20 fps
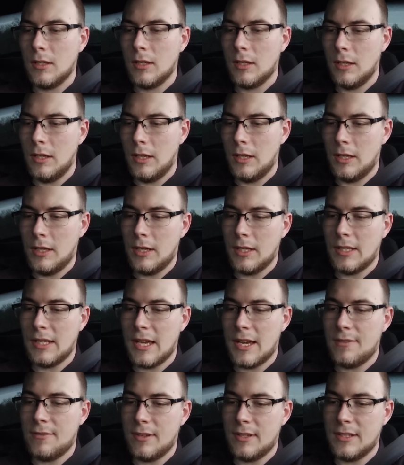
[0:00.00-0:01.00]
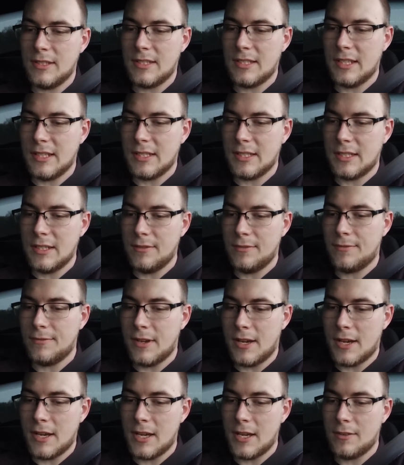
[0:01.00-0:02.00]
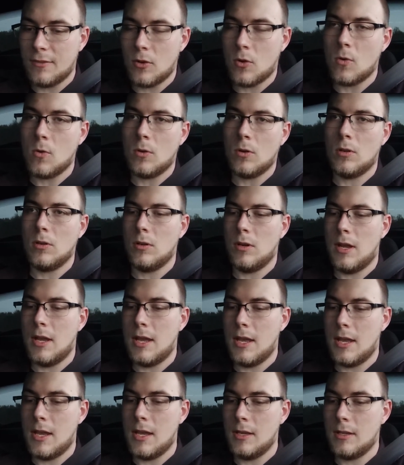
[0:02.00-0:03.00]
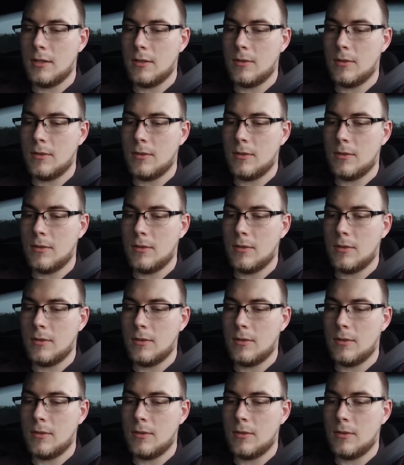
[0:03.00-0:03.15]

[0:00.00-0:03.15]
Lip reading: a 1165 quarter at